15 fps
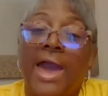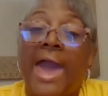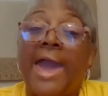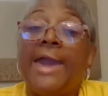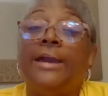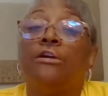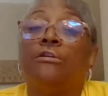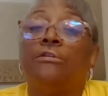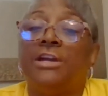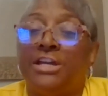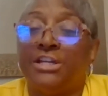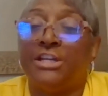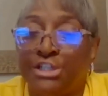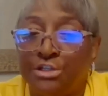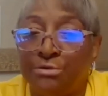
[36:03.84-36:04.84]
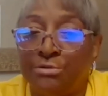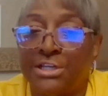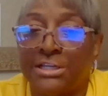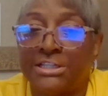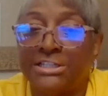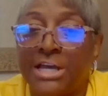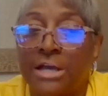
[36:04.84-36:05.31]
anger issues,
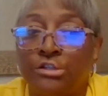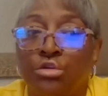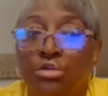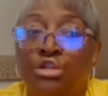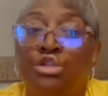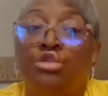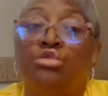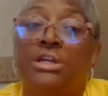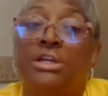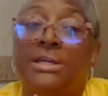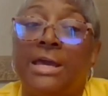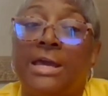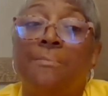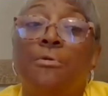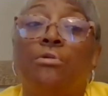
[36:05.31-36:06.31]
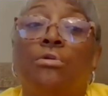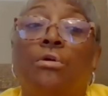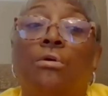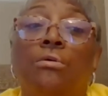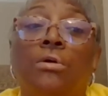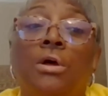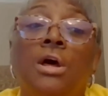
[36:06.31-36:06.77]
etc., due to
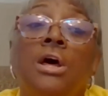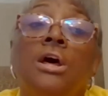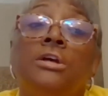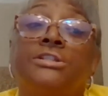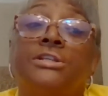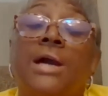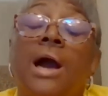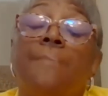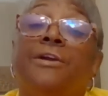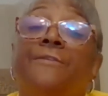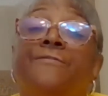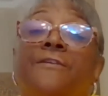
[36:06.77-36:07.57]
chemicals coming